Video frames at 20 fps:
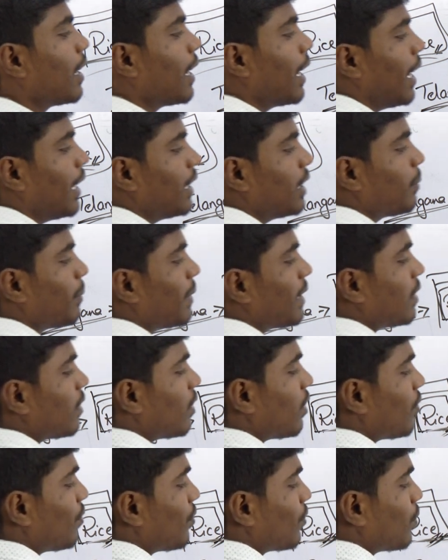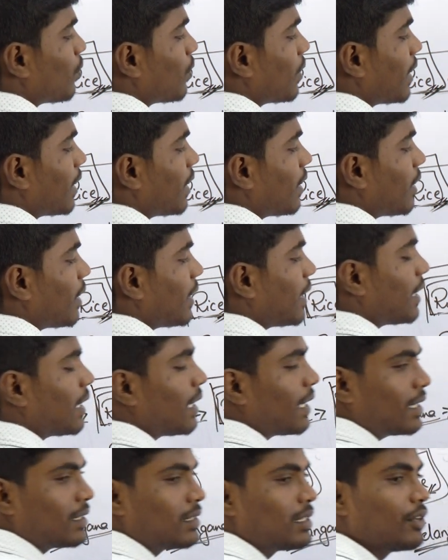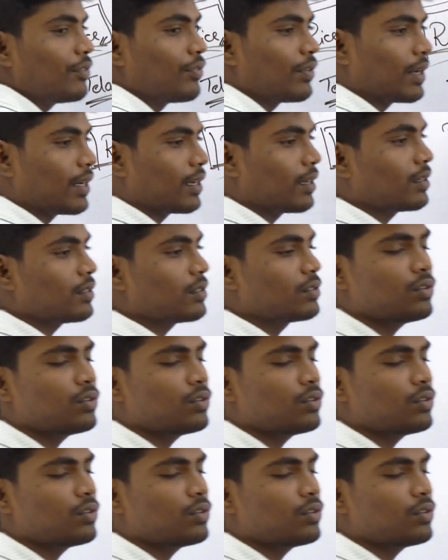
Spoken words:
and the method of cooking idli is different.